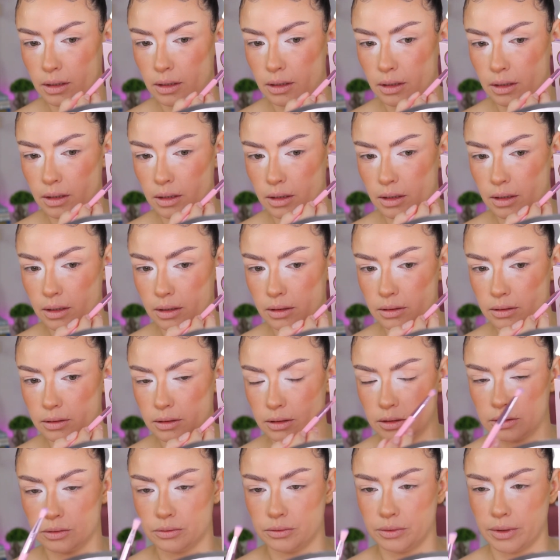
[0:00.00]

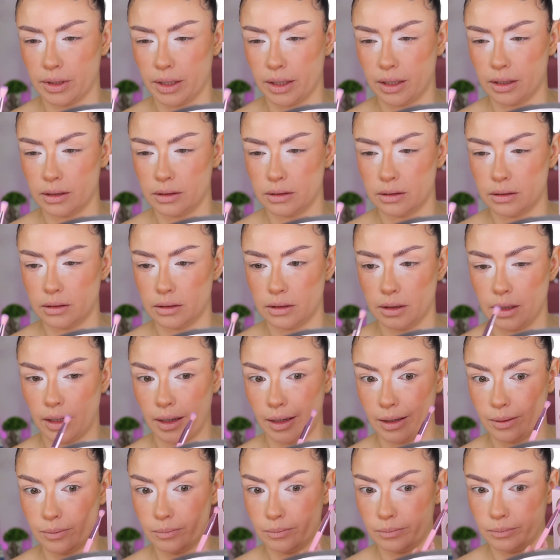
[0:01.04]
and create
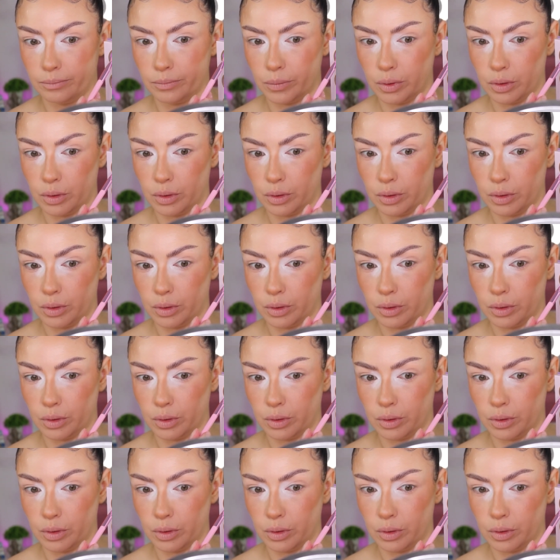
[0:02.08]
a